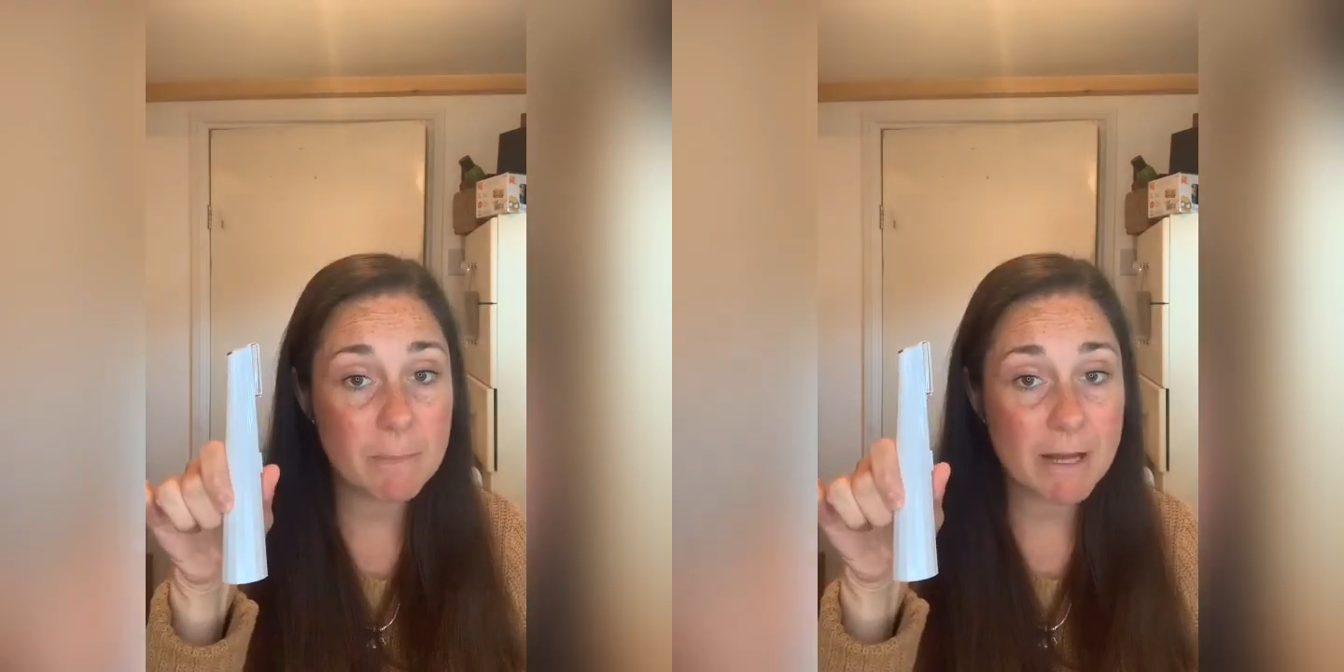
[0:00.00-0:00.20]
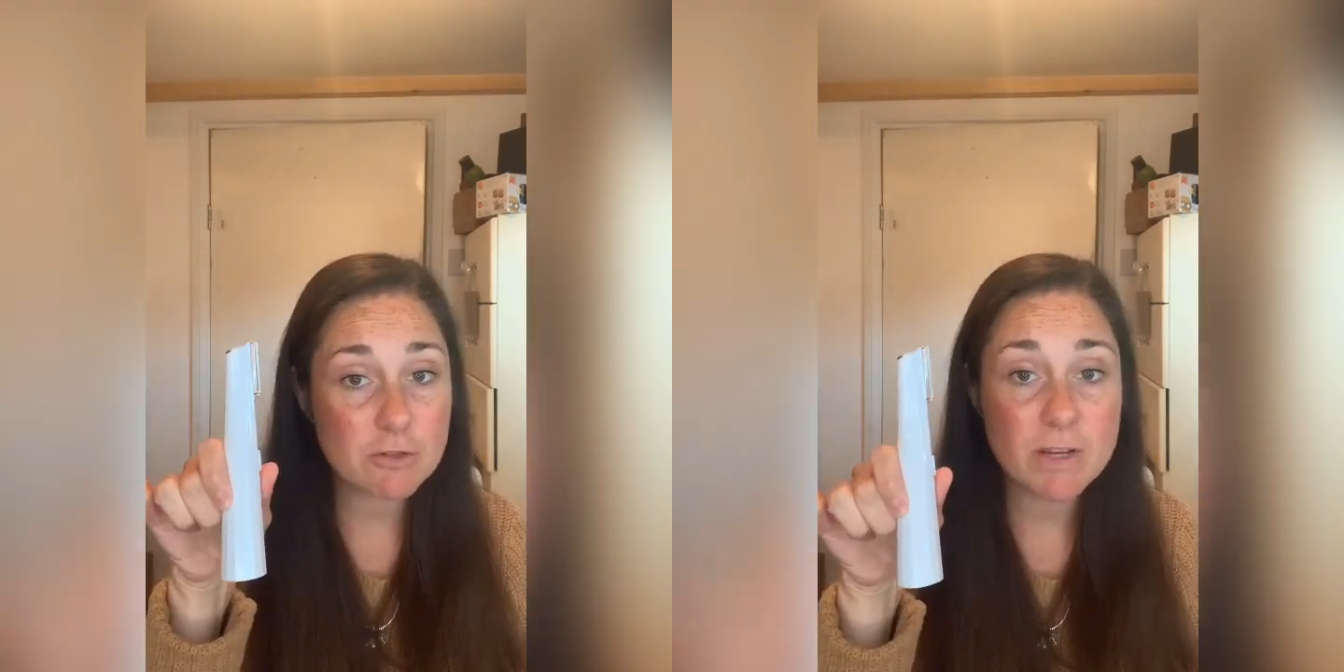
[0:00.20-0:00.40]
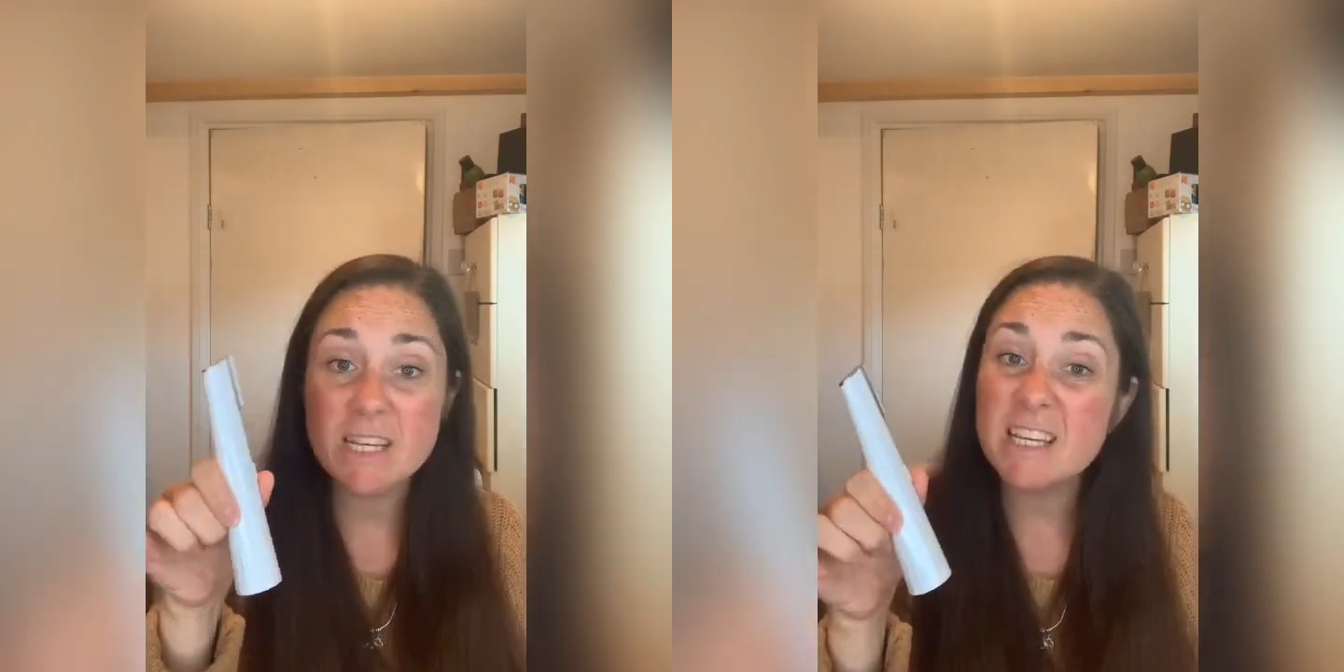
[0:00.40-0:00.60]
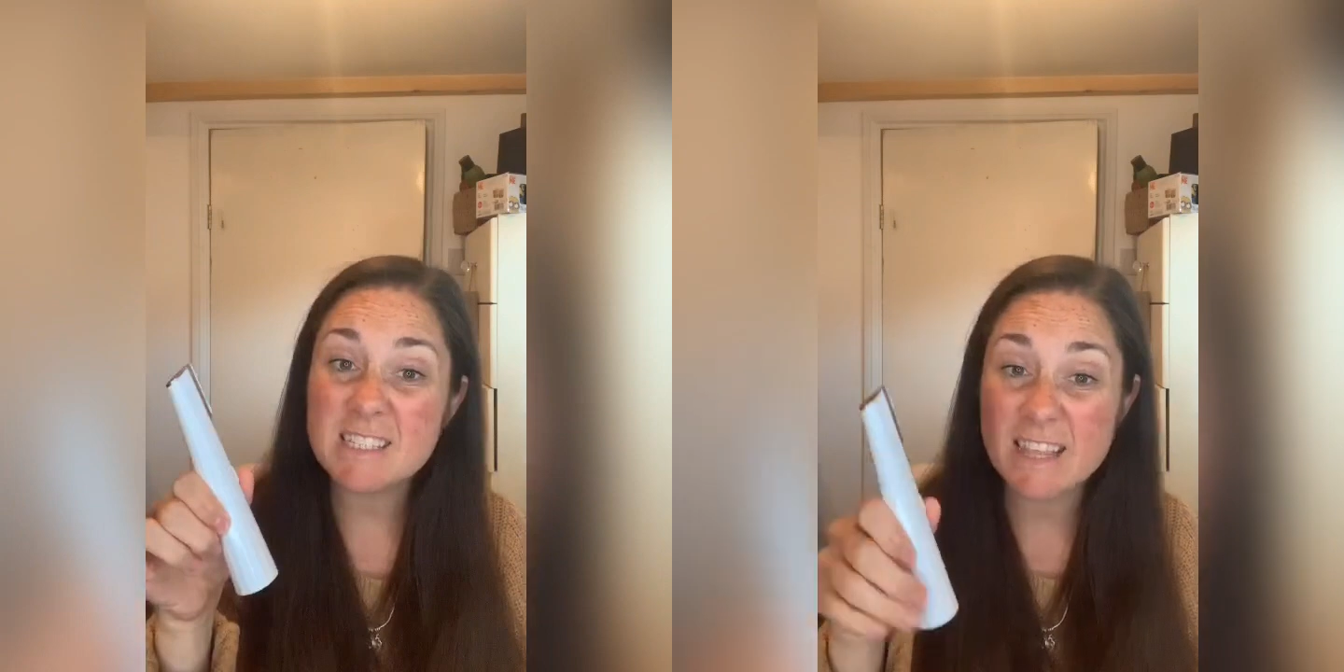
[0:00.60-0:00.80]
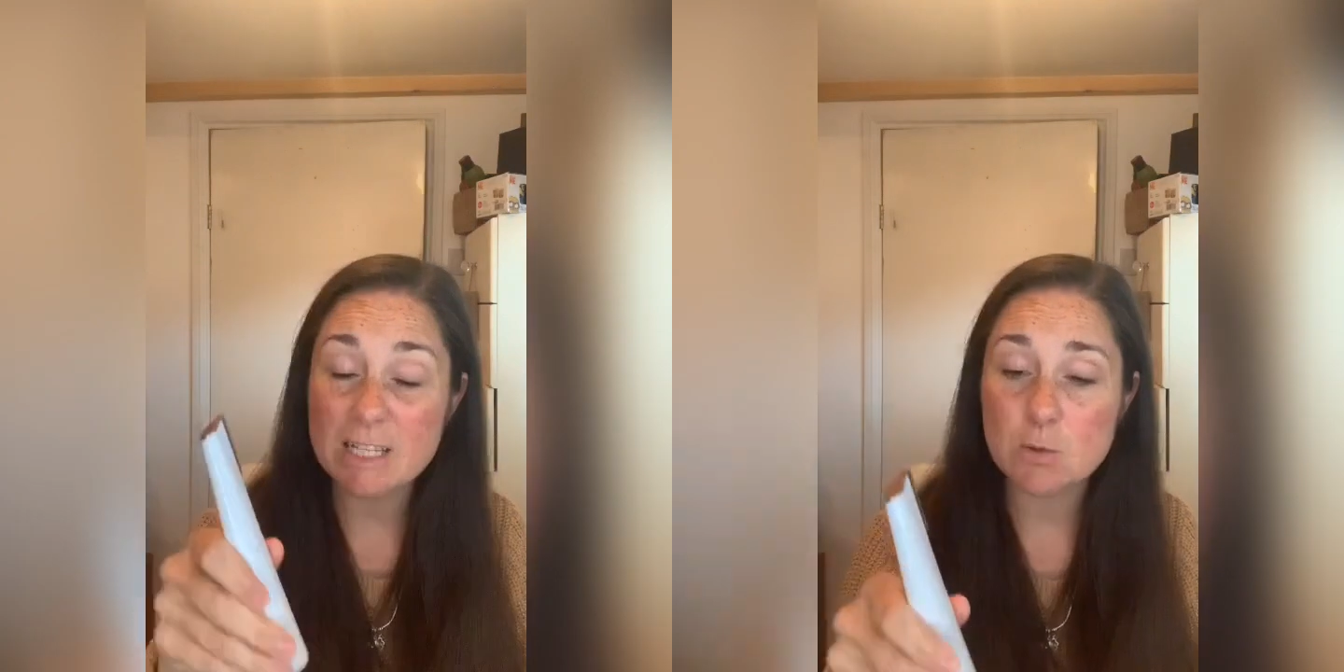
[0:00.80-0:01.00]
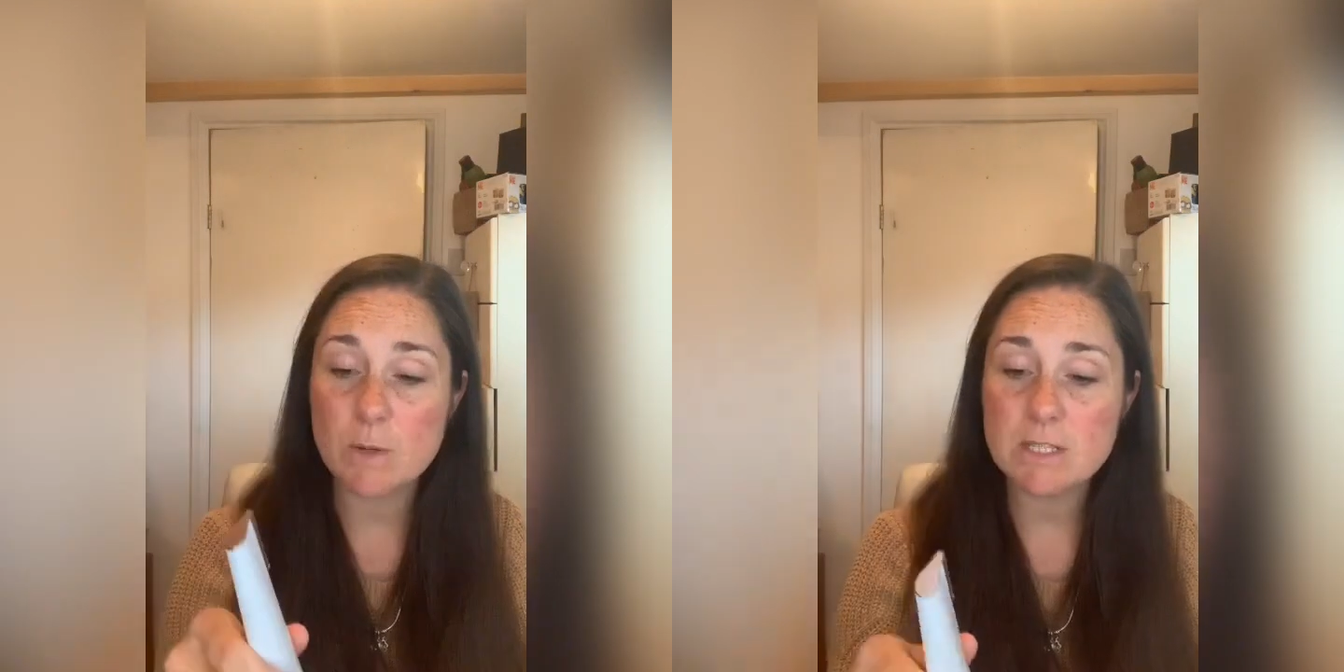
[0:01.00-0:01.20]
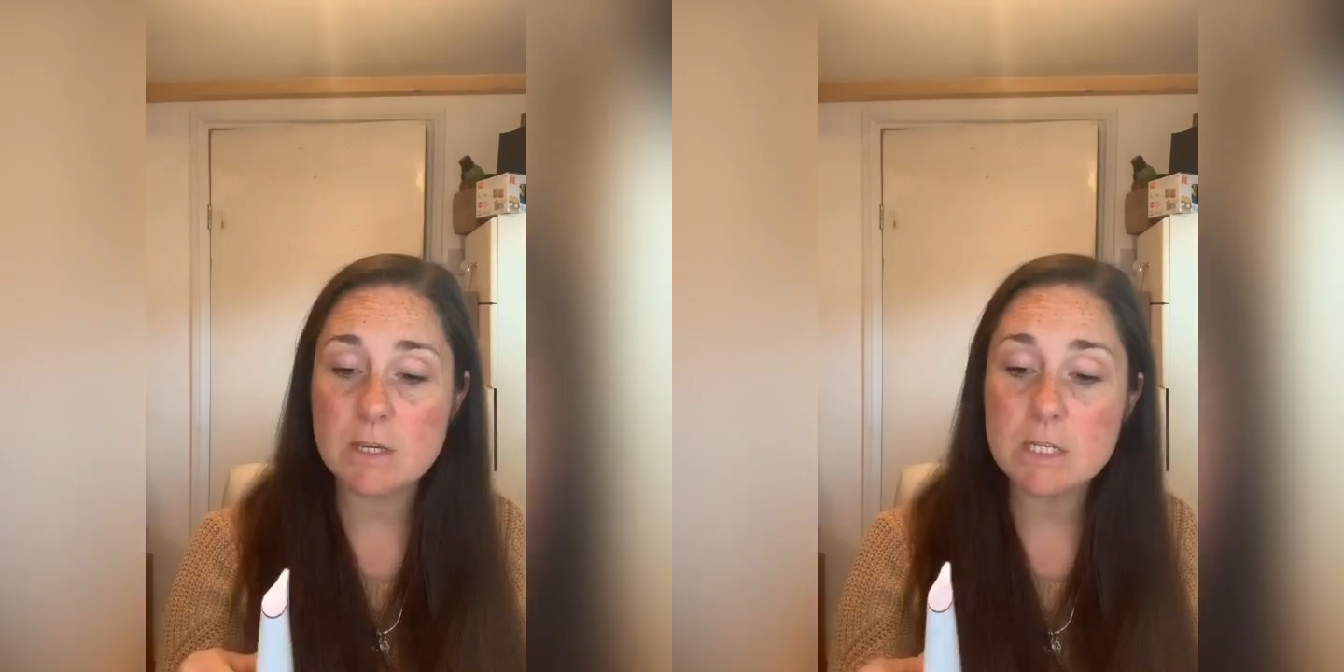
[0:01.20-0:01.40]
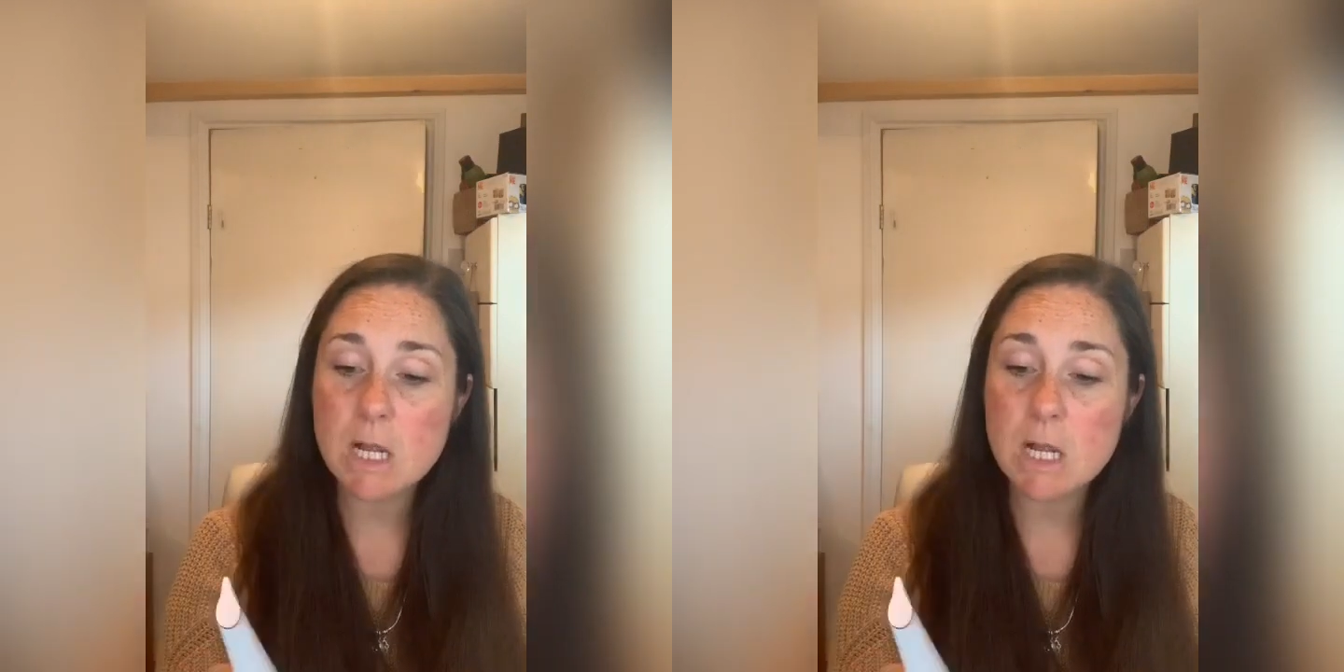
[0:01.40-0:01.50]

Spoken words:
battery in it, so that's always good.